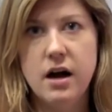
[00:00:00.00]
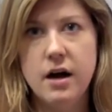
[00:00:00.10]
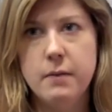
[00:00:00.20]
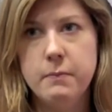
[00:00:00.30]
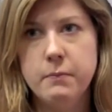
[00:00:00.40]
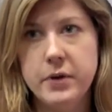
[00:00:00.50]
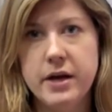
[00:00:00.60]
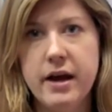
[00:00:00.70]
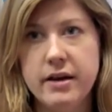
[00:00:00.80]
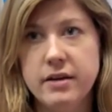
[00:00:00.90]
Um, but
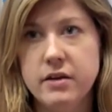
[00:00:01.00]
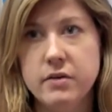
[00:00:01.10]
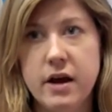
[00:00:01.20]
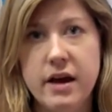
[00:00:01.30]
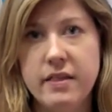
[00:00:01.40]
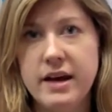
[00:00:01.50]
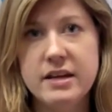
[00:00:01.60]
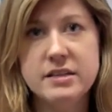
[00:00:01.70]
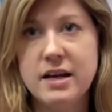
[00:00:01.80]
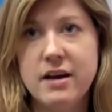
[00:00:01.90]
I, you know, that
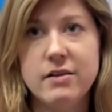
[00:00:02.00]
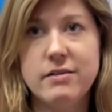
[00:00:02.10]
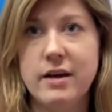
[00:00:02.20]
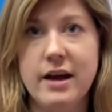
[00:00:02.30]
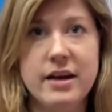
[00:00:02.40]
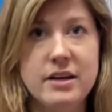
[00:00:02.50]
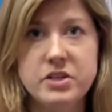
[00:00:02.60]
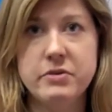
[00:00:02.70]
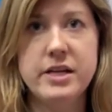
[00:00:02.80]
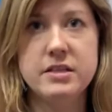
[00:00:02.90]
is how I got to
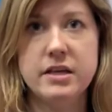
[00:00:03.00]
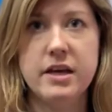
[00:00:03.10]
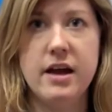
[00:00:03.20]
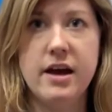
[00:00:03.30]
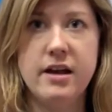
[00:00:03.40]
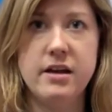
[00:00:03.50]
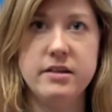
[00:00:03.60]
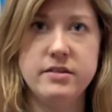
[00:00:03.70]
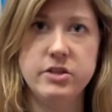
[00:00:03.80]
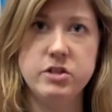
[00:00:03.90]
read as a kid. I had an
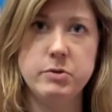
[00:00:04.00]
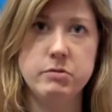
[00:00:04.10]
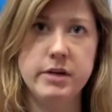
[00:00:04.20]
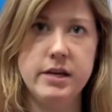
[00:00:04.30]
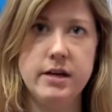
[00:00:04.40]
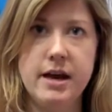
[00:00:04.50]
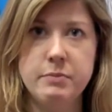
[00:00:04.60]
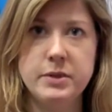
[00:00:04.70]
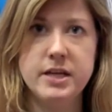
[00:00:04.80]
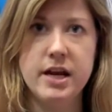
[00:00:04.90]
insatiable reading
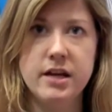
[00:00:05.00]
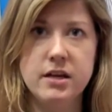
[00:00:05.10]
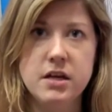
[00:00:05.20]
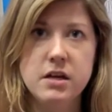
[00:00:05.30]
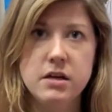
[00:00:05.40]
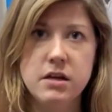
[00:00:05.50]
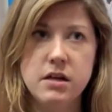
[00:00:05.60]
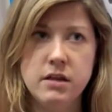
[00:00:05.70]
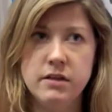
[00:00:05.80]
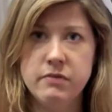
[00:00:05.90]
appetite, and
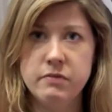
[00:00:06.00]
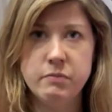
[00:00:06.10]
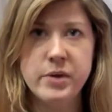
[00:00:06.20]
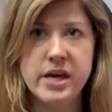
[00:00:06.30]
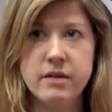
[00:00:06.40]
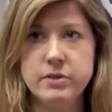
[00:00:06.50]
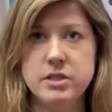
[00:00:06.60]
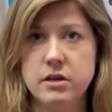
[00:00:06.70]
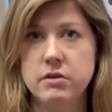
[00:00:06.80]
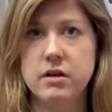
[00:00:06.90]
being able to
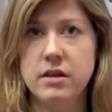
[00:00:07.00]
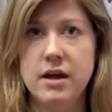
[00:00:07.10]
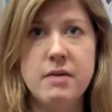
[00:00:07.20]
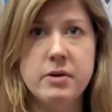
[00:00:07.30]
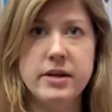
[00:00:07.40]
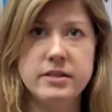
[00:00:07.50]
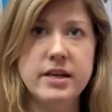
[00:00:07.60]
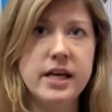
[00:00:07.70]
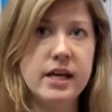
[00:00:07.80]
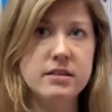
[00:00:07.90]
go to the library and
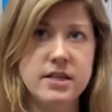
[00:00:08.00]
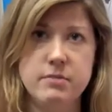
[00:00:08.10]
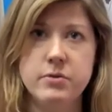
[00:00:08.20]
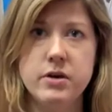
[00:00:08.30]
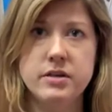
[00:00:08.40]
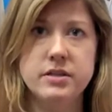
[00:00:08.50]
take out ten books.